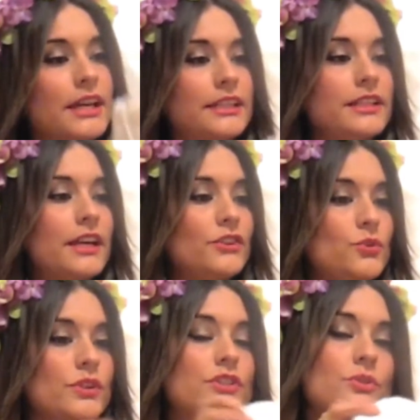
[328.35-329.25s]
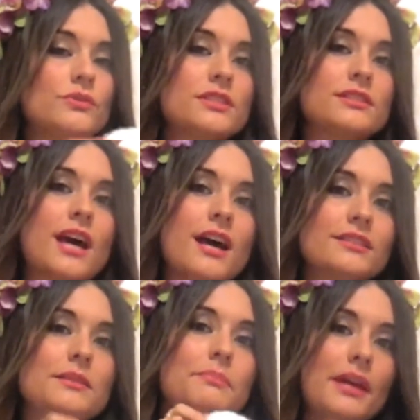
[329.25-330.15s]
and you can use this
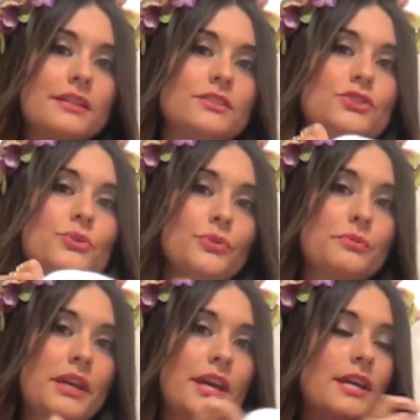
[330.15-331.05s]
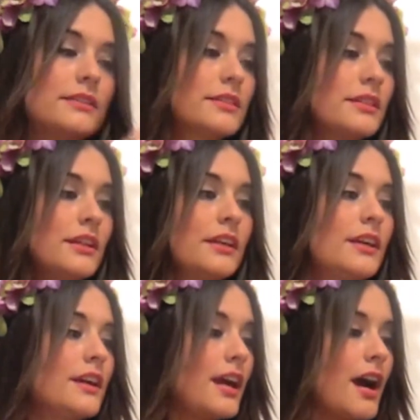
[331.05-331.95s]
as a base to create
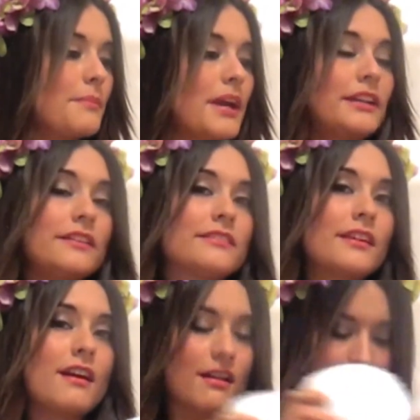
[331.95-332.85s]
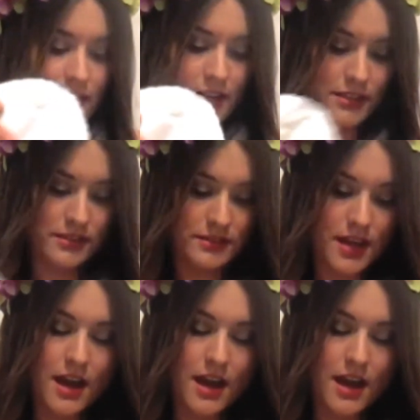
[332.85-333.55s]
anything on there.